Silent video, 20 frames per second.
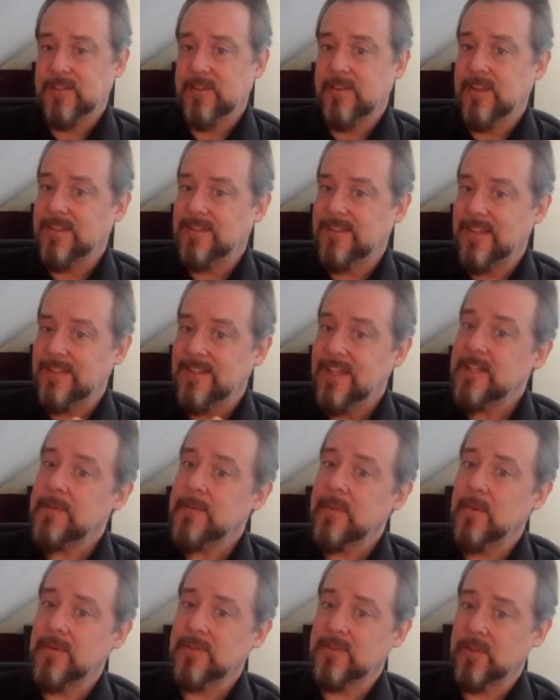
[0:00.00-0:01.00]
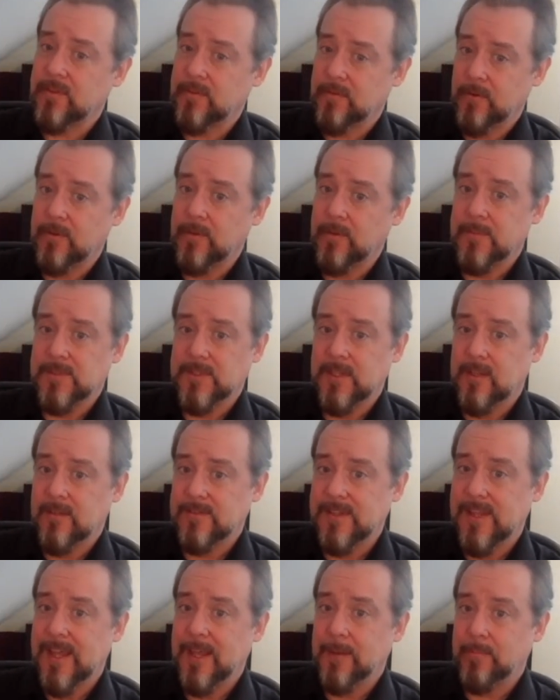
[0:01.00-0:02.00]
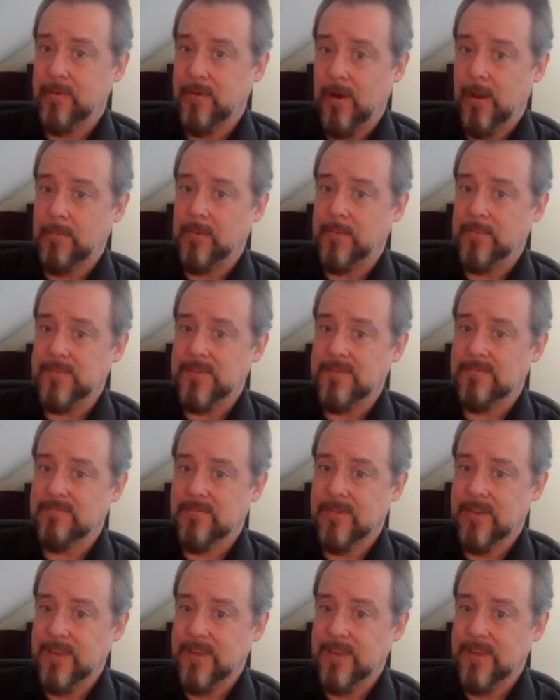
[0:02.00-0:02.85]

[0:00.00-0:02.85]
So they tend to be the ones to throw themselves at problems.